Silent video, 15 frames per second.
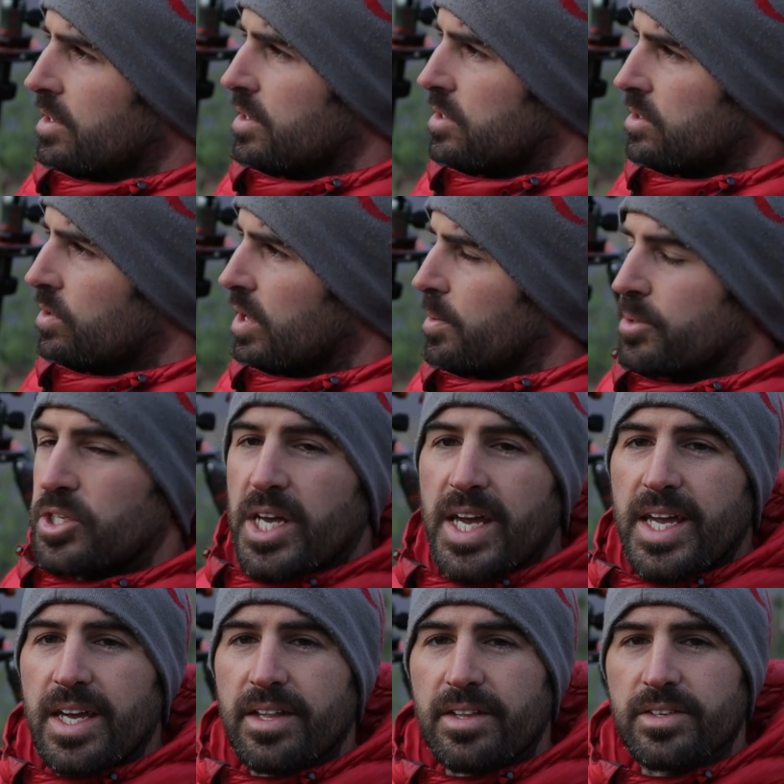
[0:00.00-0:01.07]
there's not that much
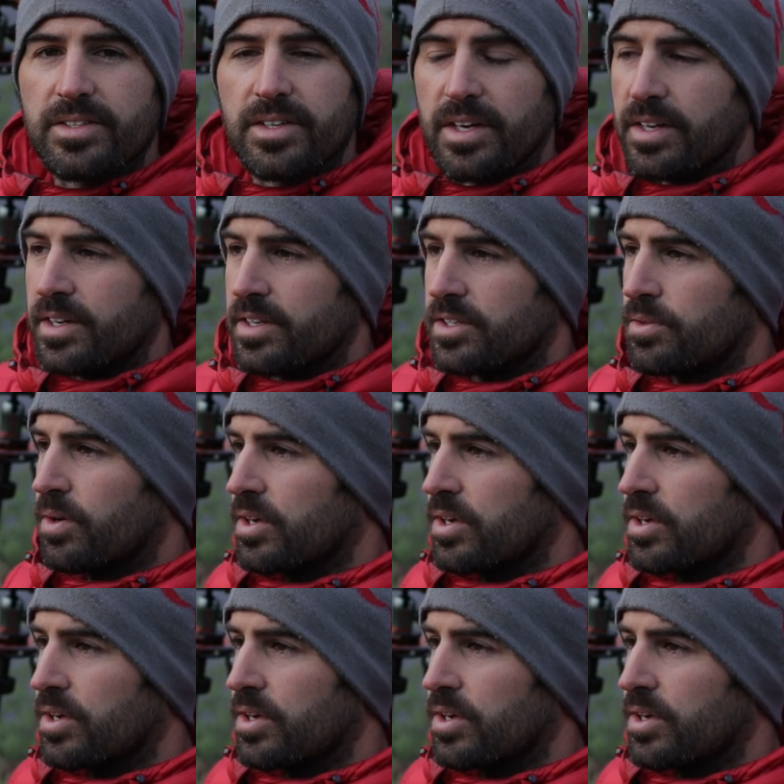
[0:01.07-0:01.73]
heat in the sun, it